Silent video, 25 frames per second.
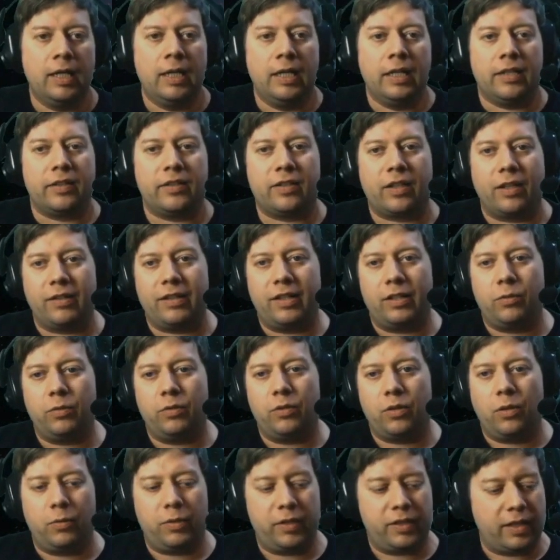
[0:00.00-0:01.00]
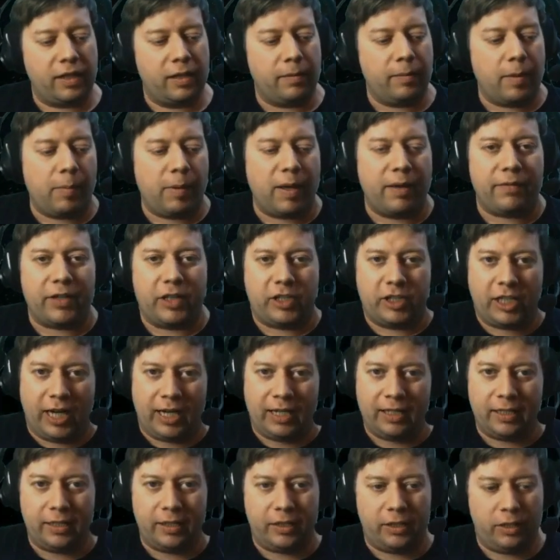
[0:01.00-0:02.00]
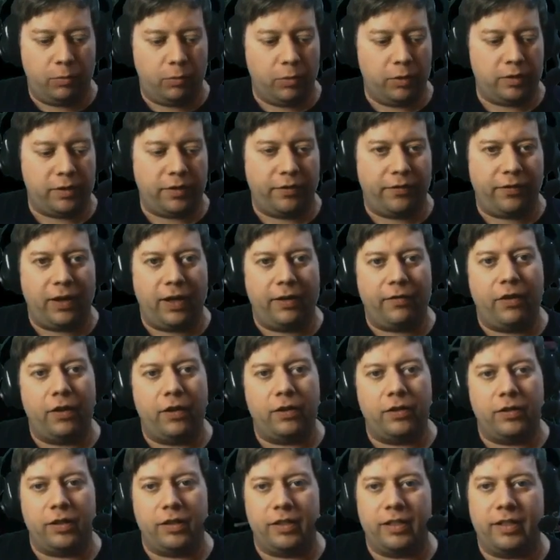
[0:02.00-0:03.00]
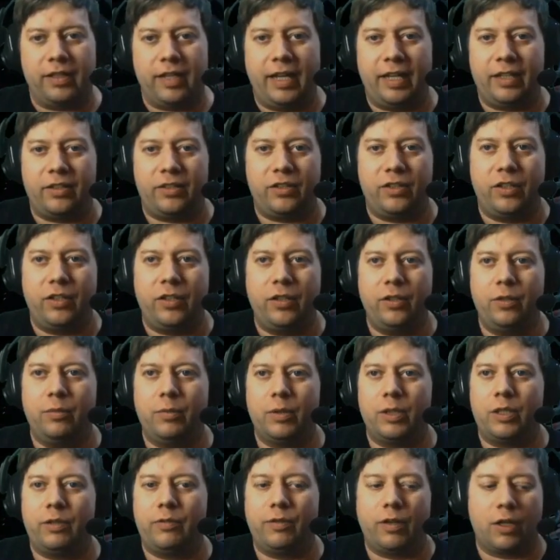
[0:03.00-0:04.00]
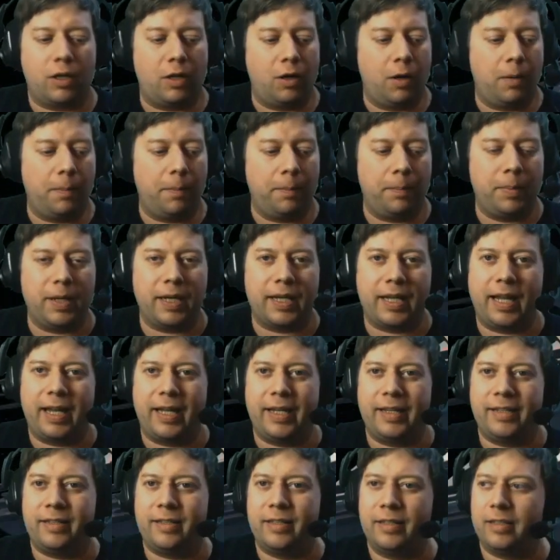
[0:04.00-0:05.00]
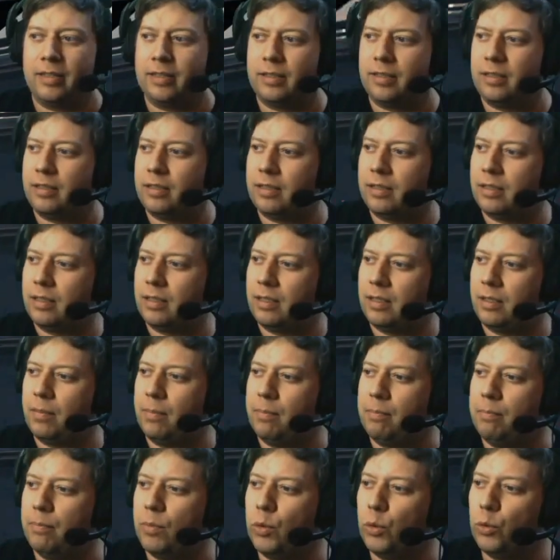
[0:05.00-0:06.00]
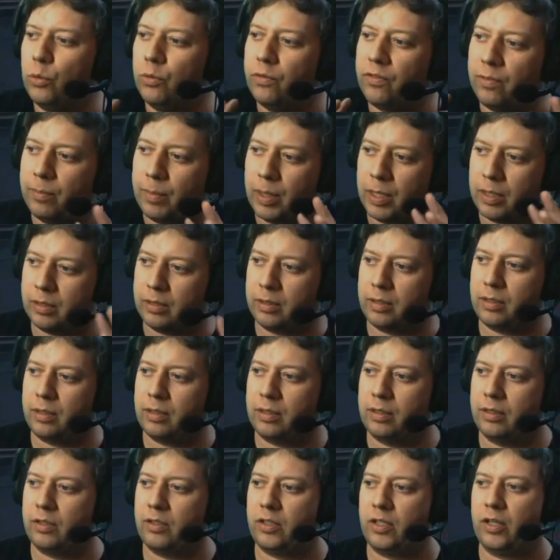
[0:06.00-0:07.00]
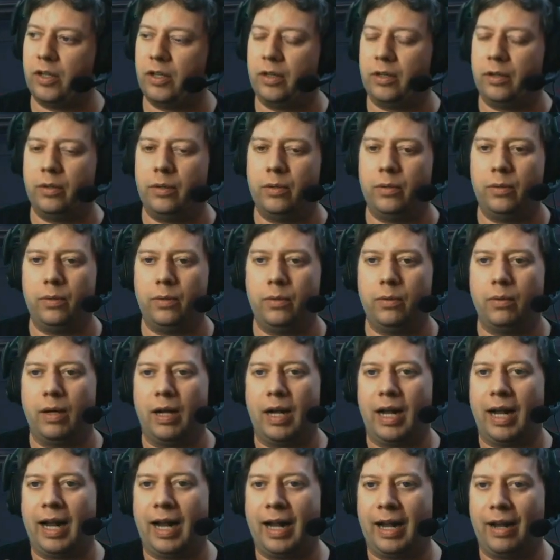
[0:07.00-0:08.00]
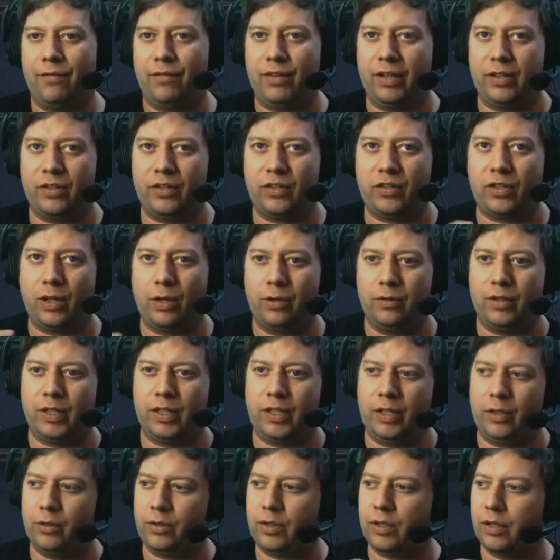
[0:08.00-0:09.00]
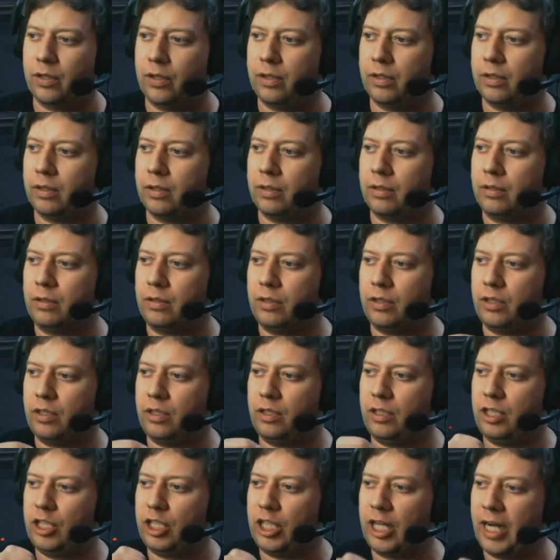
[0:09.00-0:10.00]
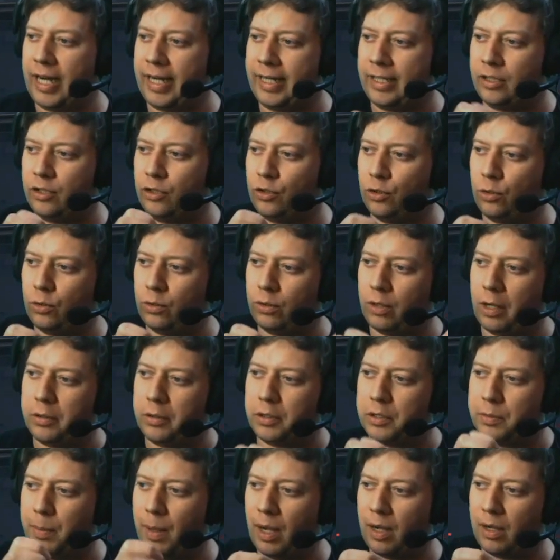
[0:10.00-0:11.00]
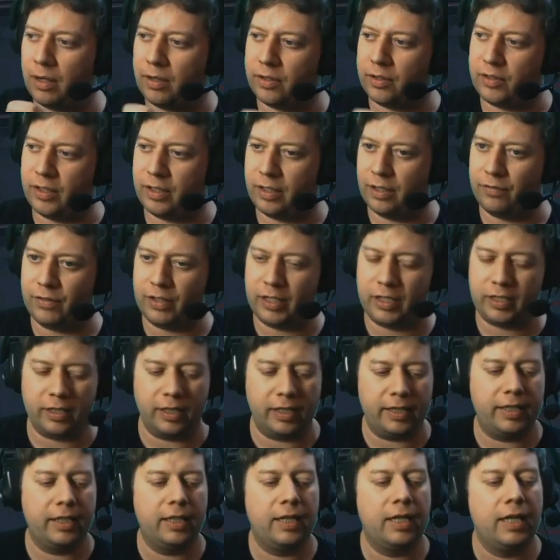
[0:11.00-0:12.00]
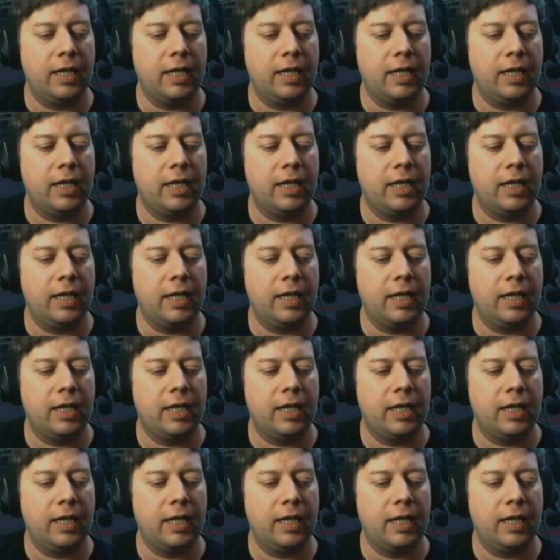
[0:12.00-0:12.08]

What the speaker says: So this was always going to be a bit of a challenge in 1-500. It's too much of a complicated movement to have it so that you can change all those parts individually.